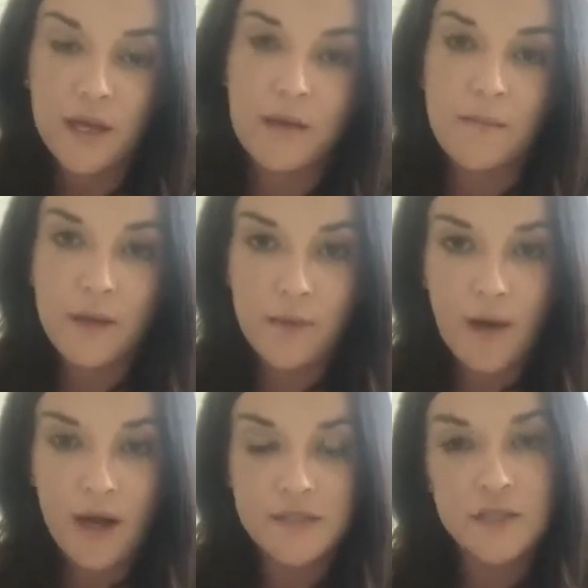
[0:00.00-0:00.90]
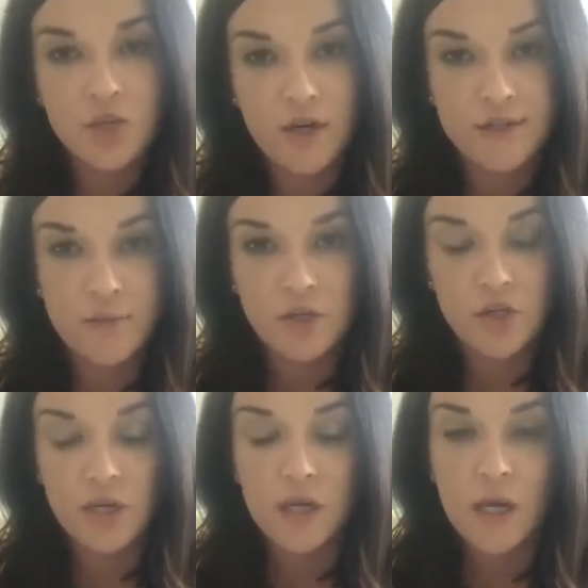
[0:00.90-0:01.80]
and minimize the
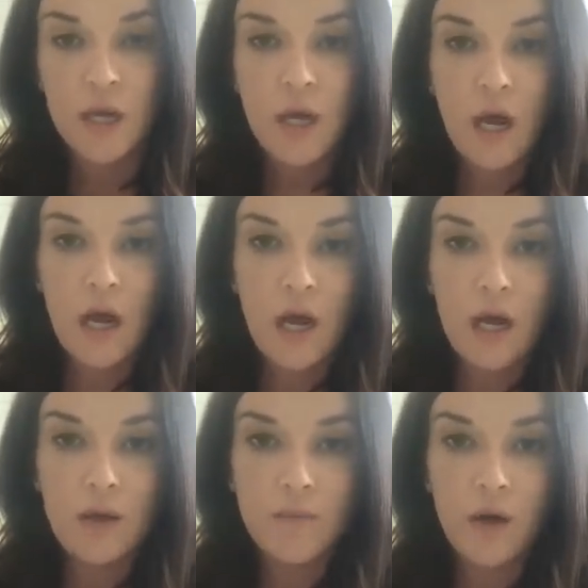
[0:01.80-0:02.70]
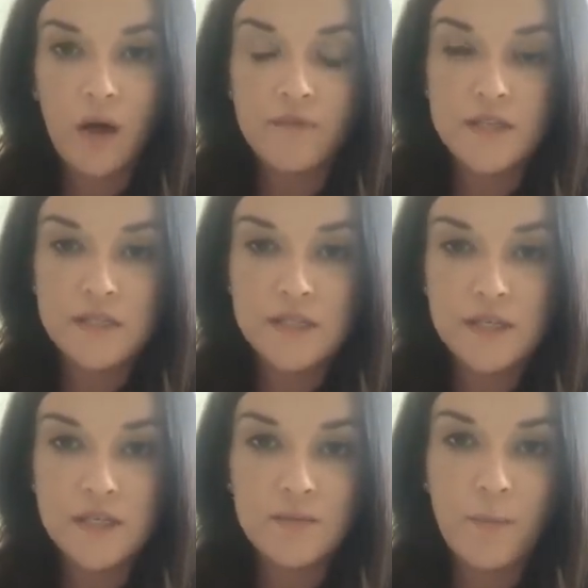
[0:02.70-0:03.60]
transmission of this
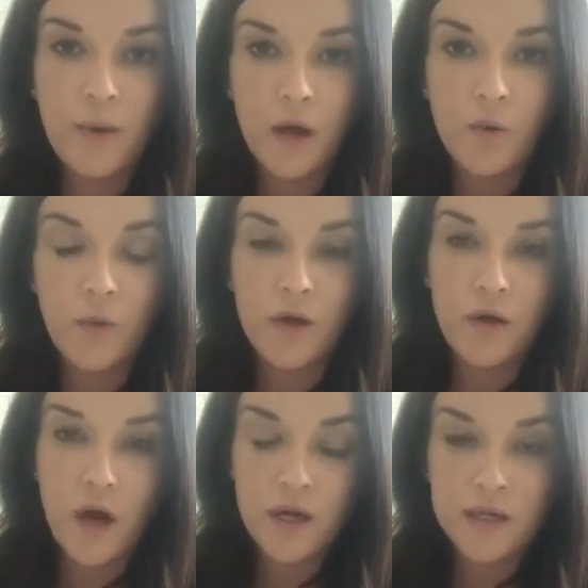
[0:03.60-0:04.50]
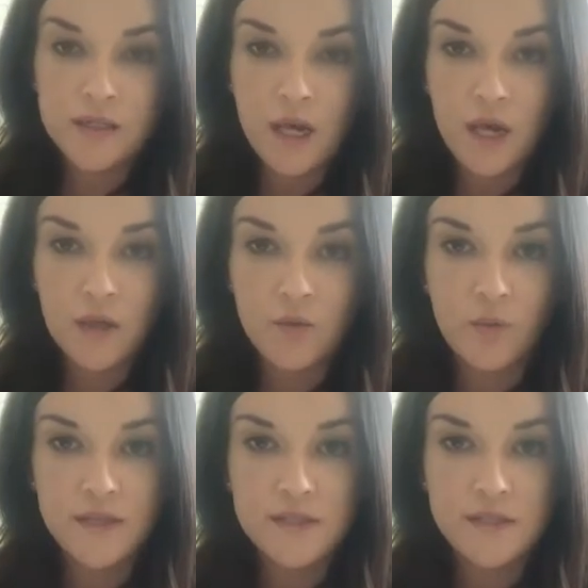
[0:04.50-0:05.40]
disease, but we are not going to take the
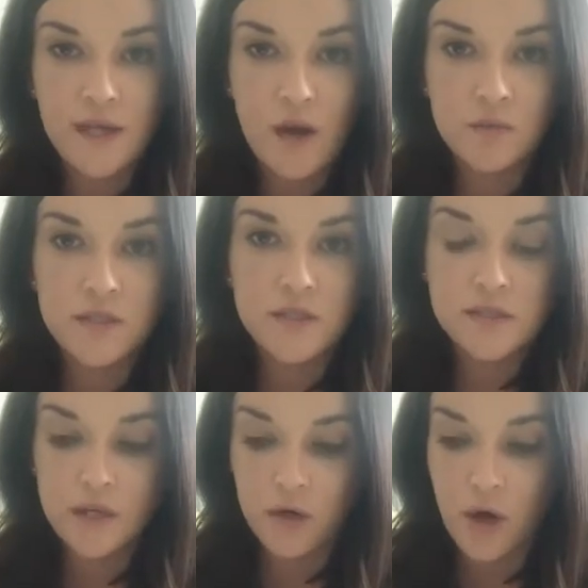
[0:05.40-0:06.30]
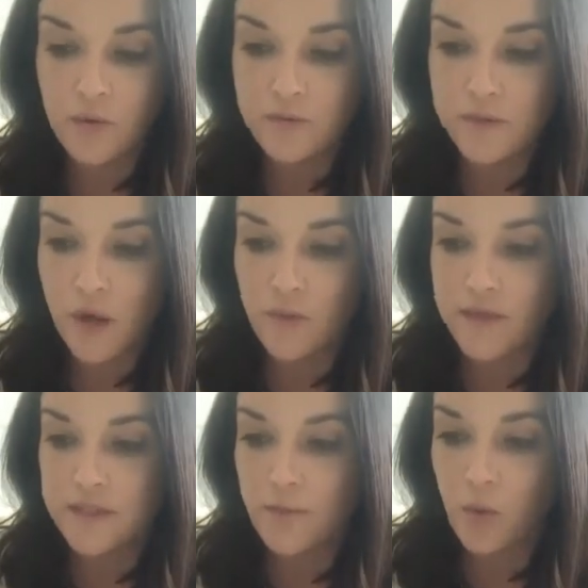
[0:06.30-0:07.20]
risk down to zero. So
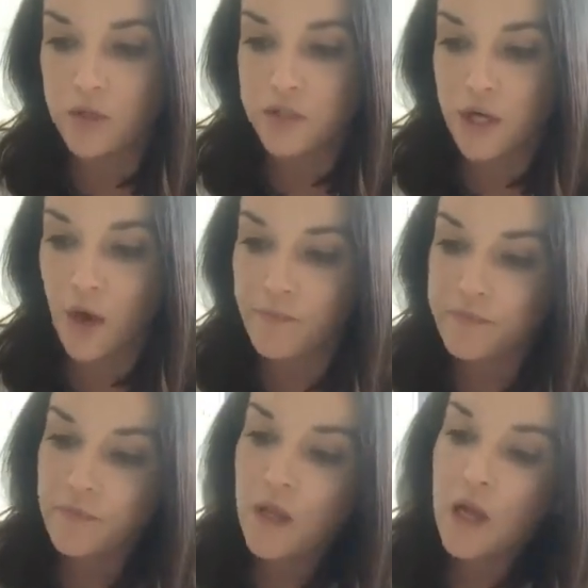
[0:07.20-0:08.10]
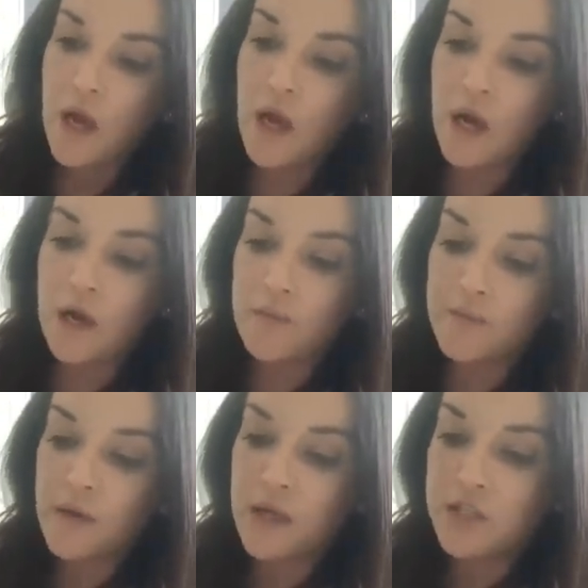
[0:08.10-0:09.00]
that's important to know.
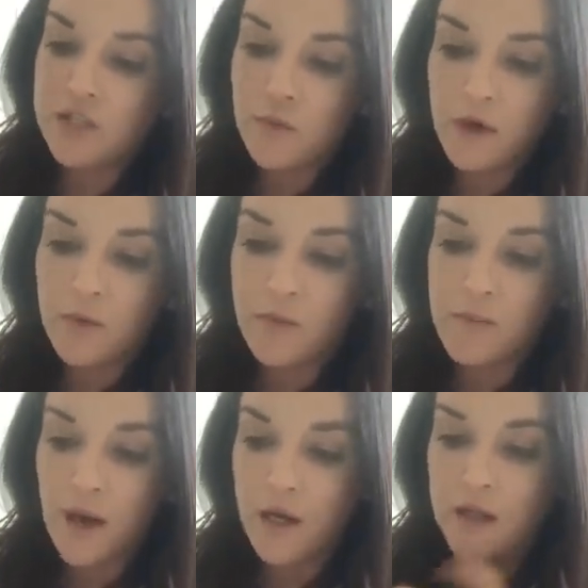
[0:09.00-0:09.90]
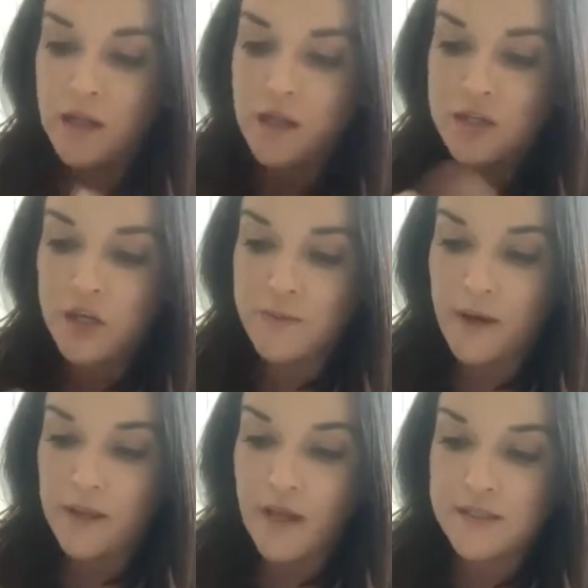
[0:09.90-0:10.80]
I just want to remind, I think I talked
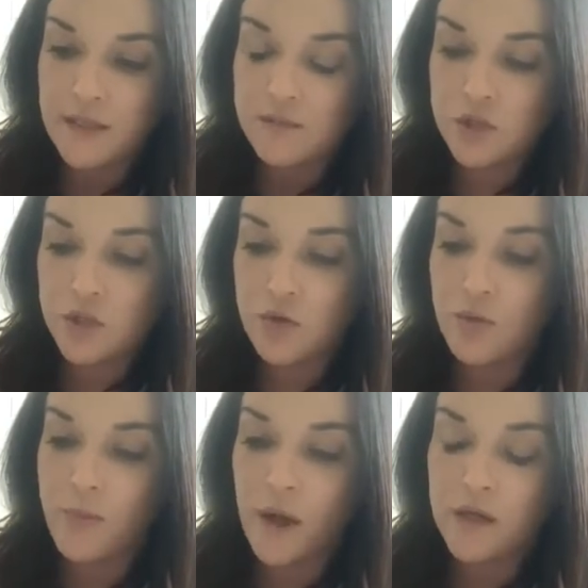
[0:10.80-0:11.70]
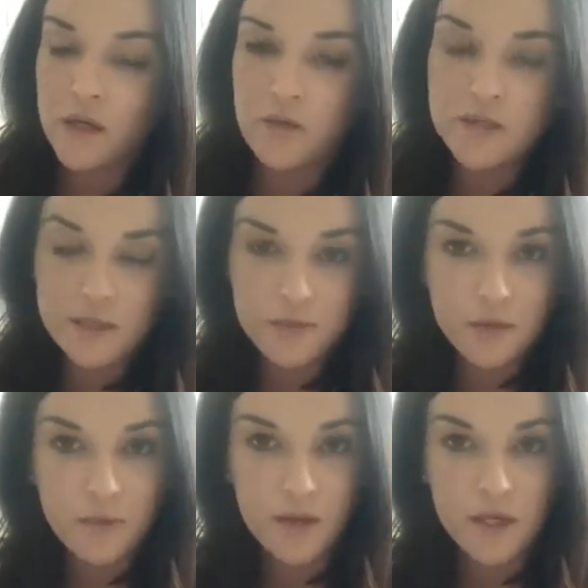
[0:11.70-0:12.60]
about it last time too, but the
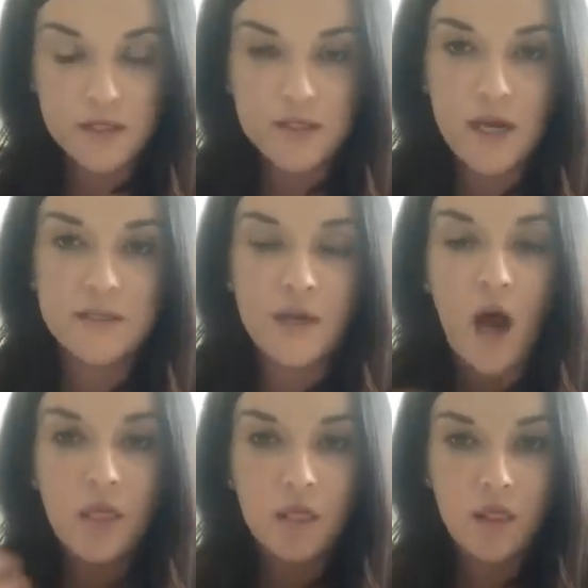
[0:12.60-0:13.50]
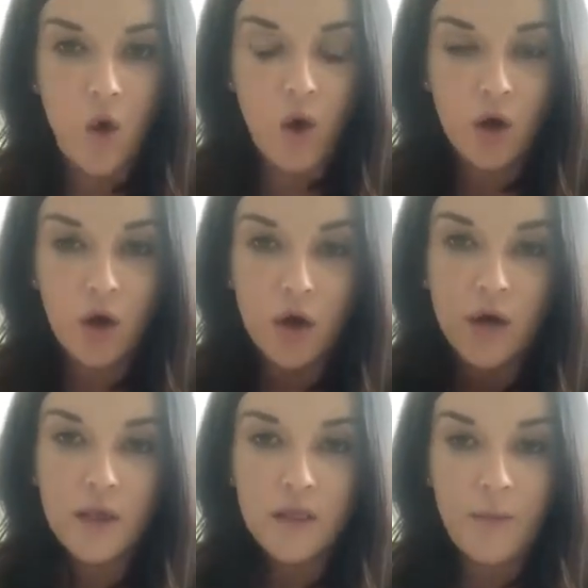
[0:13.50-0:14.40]
symptom list has gotten
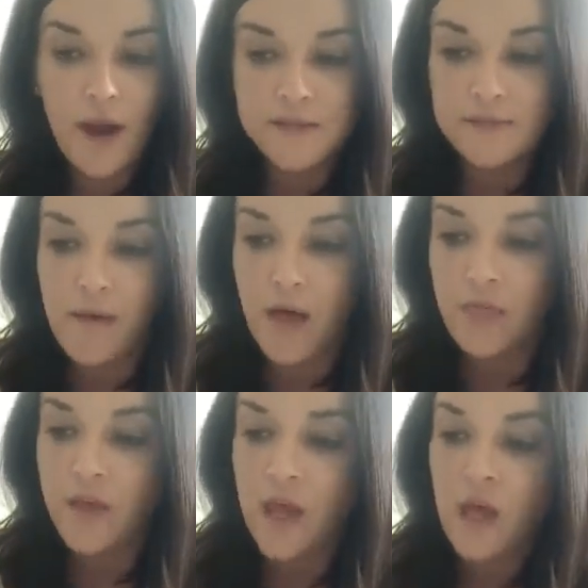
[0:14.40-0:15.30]
longer in the past month.